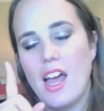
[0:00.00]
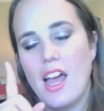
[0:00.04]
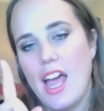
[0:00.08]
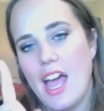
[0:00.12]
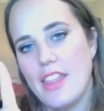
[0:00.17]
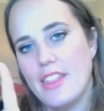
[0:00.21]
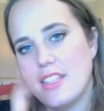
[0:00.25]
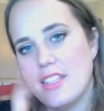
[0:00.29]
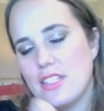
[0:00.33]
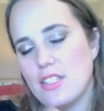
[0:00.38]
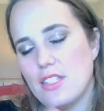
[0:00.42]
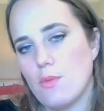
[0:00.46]

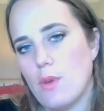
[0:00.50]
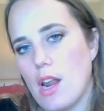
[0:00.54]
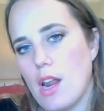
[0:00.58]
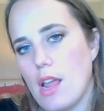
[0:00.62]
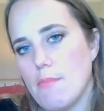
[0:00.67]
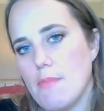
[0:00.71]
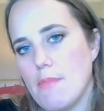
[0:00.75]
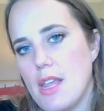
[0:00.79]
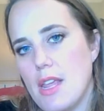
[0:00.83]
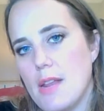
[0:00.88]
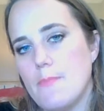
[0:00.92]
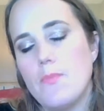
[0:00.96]
And this is what I
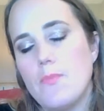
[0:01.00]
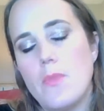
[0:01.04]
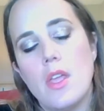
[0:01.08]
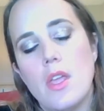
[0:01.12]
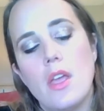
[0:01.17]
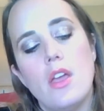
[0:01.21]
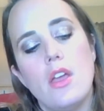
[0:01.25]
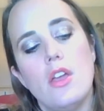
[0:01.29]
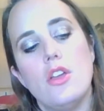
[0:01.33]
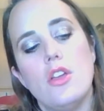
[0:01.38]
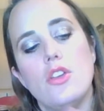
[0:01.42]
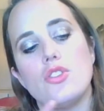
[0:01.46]
mean.
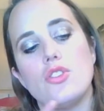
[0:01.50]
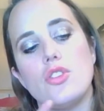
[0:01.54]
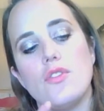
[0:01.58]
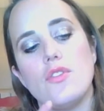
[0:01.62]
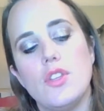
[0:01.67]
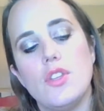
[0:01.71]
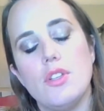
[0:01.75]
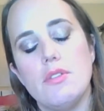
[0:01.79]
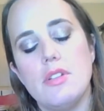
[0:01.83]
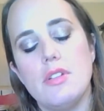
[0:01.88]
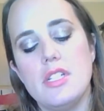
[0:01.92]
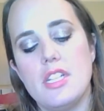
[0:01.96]
So if
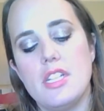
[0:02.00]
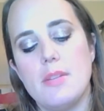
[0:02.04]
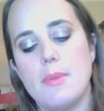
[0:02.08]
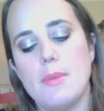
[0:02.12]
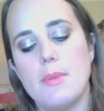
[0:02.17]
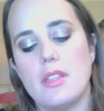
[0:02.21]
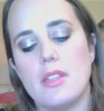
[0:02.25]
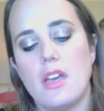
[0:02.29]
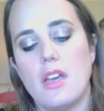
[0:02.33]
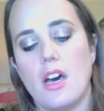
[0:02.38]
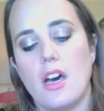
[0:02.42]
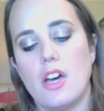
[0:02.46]
you redeem
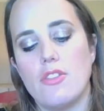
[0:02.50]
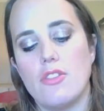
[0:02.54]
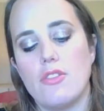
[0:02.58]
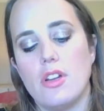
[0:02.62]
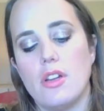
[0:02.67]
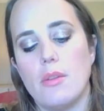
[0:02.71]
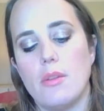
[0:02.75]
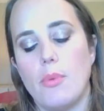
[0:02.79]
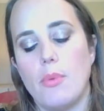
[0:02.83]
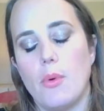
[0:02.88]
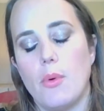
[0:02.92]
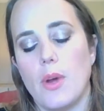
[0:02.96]
at the
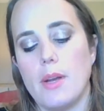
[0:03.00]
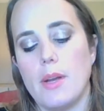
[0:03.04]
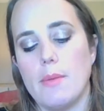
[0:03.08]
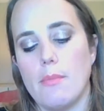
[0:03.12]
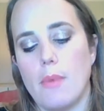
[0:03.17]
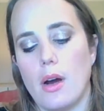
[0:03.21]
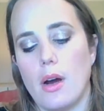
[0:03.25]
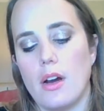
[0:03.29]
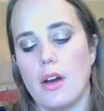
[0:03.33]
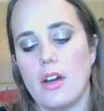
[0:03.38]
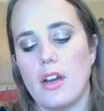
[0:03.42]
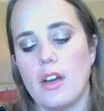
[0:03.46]
100 point
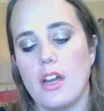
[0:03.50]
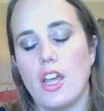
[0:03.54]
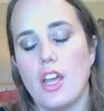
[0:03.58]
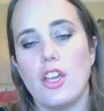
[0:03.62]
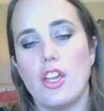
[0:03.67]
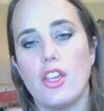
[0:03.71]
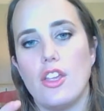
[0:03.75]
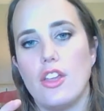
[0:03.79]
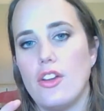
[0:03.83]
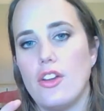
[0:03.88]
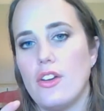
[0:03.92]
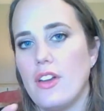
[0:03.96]
mark,
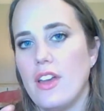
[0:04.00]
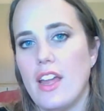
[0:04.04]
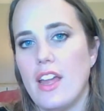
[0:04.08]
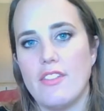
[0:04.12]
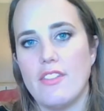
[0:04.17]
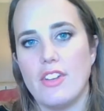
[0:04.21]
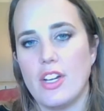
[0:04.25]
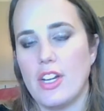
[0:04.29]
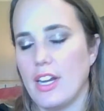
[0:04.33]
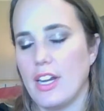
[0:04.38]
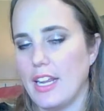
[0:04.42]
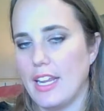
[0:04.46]
you're
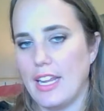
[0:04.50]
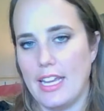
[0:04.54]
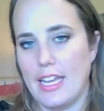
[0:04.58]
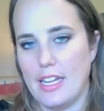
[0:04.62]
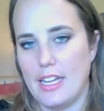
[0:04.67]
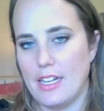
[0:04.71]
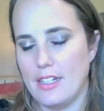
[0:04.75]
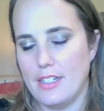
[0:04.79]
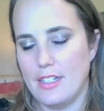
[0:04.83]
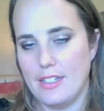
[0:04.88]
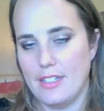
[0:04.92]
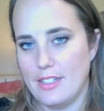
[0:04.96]
never going to
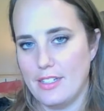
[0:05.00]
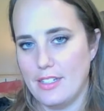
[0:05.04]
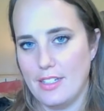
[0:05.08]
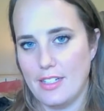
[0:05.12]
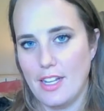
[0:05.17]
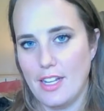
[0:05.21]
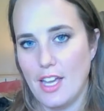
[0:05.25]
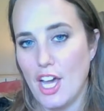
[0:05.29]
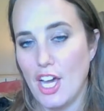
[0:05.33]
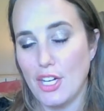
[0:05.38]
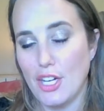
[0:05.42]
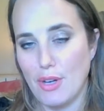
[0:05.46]
get
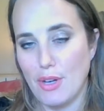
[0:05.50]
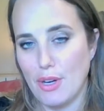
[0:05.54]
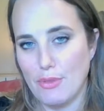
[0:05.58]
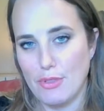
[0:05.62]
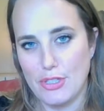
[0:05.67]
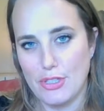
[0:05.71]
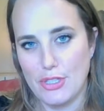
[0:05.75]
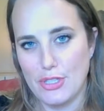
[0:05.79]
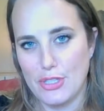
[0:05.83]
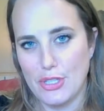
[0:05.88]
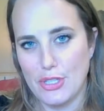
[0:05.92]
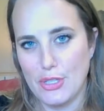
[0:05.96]
a great
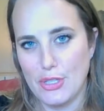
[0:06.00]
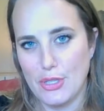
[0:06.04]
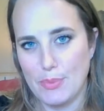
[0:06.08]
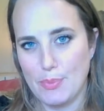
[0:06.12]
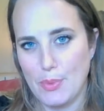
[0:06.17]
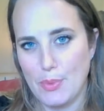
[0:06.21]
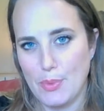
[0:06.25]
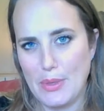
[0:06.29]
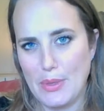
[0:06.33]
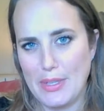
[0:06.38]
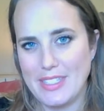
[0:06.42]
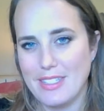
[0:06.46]
return on your
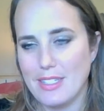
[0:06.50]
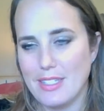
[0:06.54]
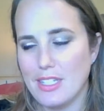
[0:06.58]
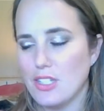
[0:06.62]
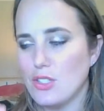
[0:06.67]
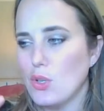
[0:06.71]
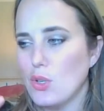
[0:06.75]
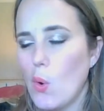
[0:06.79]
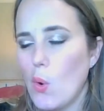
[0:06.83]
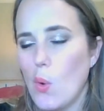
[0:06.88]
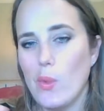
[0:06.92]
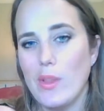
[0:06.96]
points
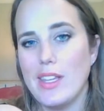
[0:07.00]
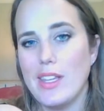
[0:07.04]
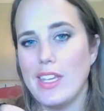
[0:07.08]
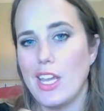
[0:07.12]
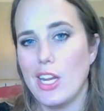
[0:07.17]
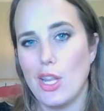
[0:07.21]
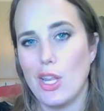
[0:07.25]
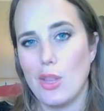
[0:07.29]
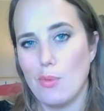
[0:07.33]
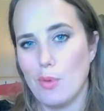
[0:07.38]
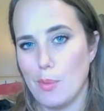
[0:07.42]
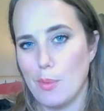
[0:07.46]
because you're only
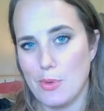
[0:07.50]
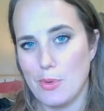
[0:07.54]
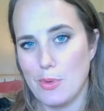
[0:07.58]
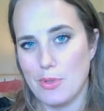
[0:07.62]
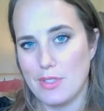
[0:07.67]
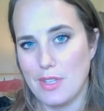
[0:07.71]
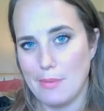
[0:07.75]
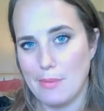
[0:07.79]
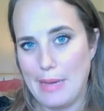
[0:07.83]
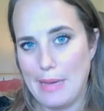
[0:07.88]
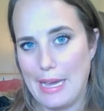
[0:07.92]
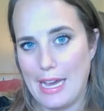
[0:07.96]
getting 3%
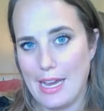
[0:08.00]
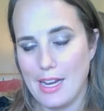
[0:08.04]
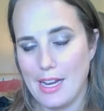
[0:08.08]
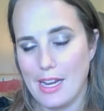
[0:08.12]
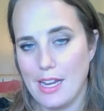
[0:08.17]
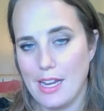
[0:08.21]
back.